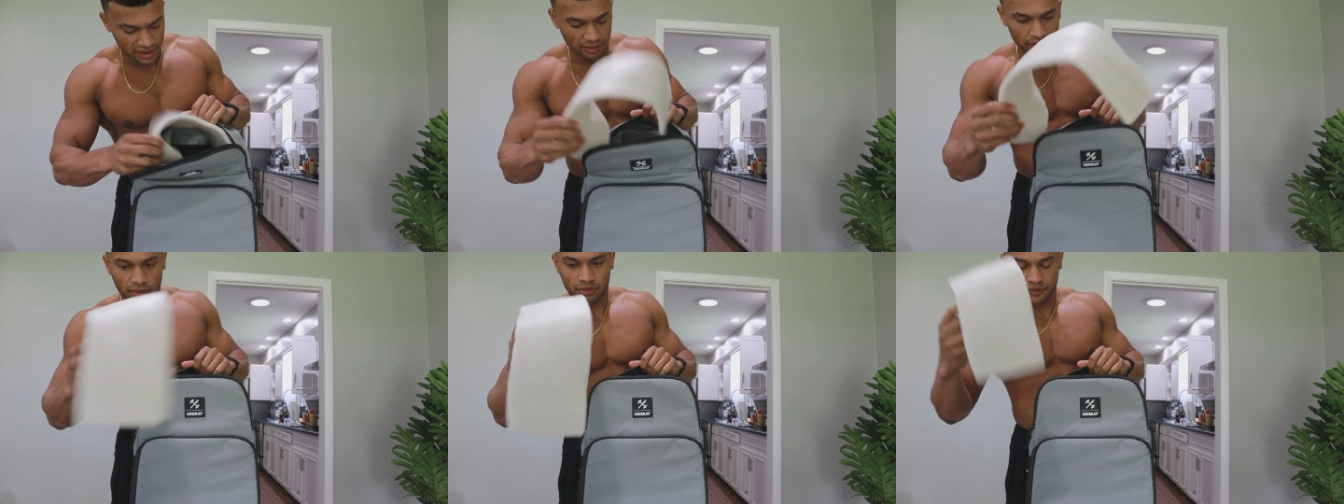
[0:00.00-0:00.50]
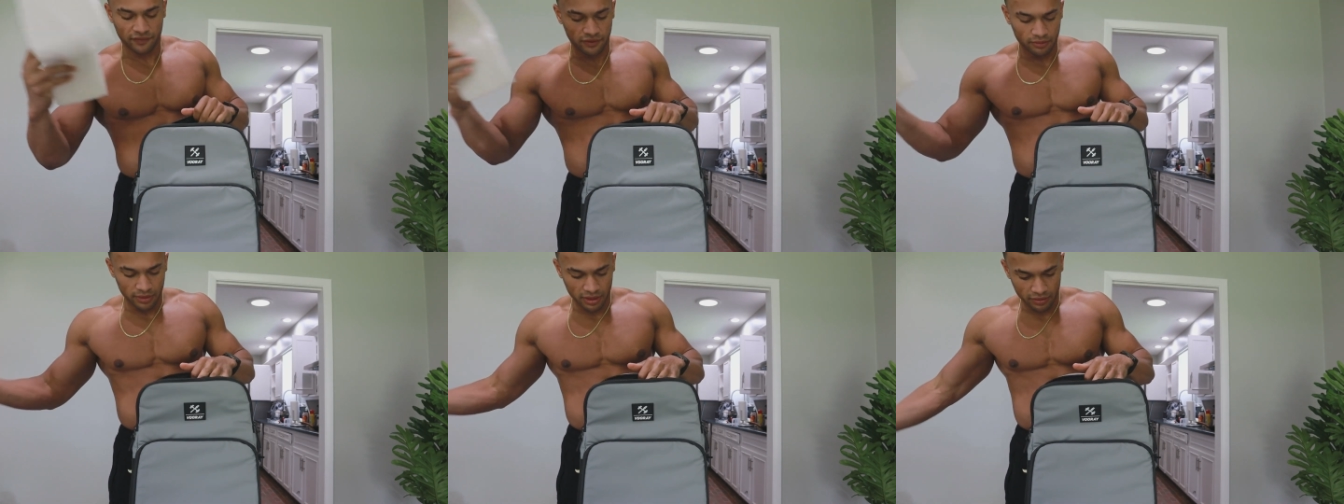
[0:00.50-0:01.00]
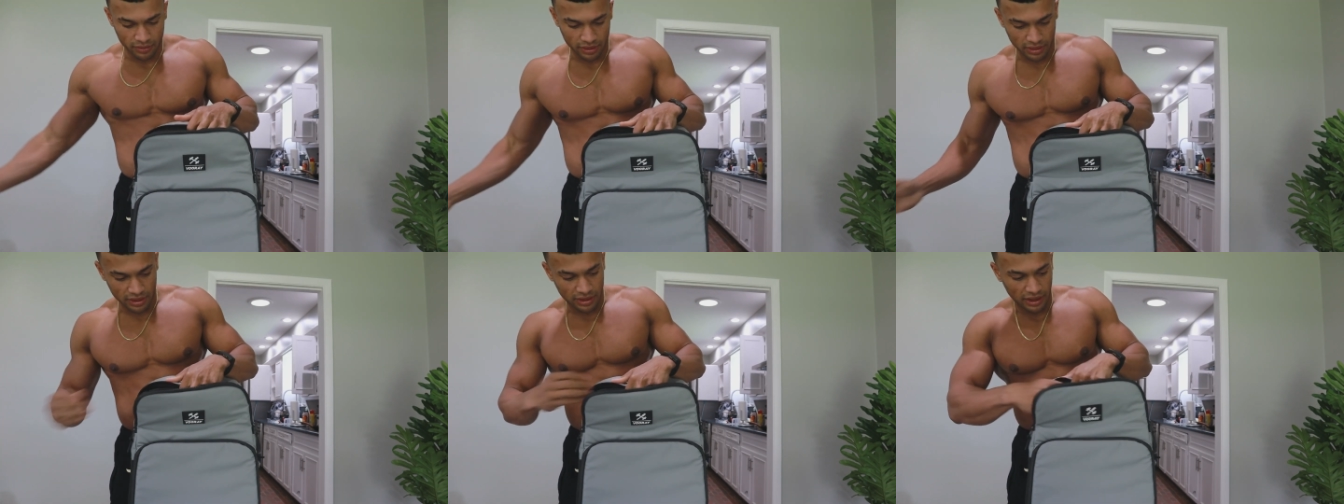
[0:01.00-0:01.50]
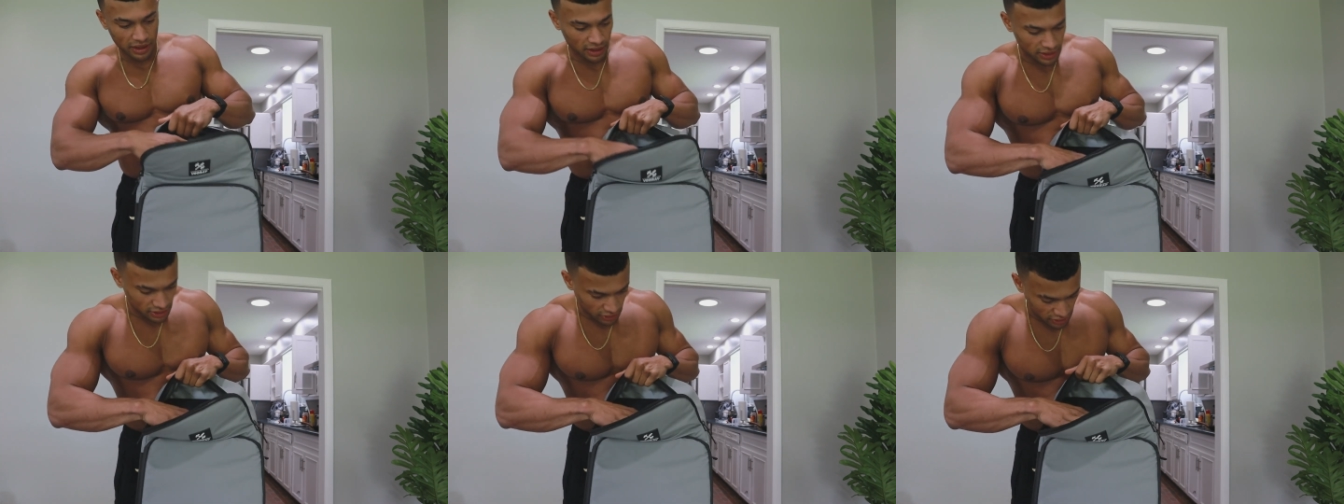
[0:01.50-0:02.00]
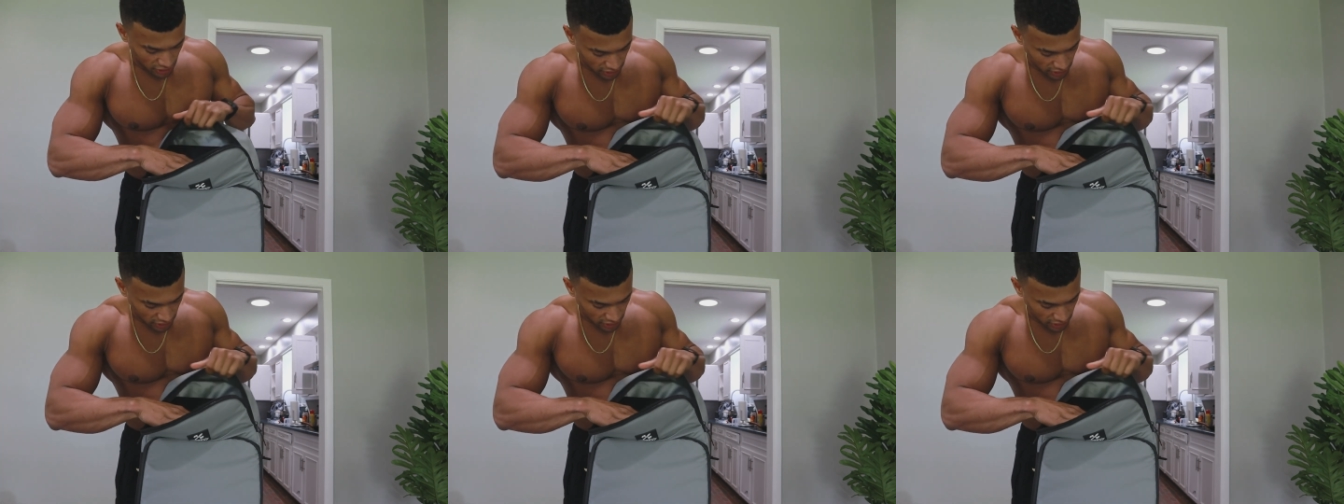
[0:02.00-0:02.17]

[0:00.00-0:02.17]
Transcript: it's got memory foam in here, we don't need that. So it's